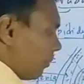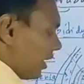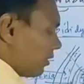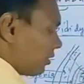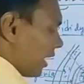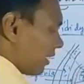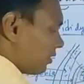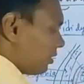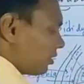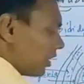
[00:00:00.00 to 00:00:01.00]
breadth, that
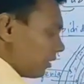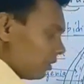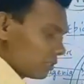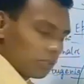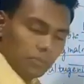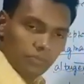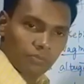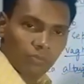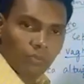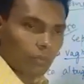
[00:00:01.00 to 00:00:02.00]
is the thickness.
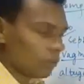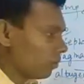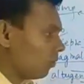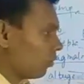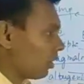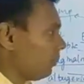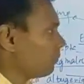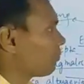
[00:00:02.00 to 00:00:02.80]
Okay,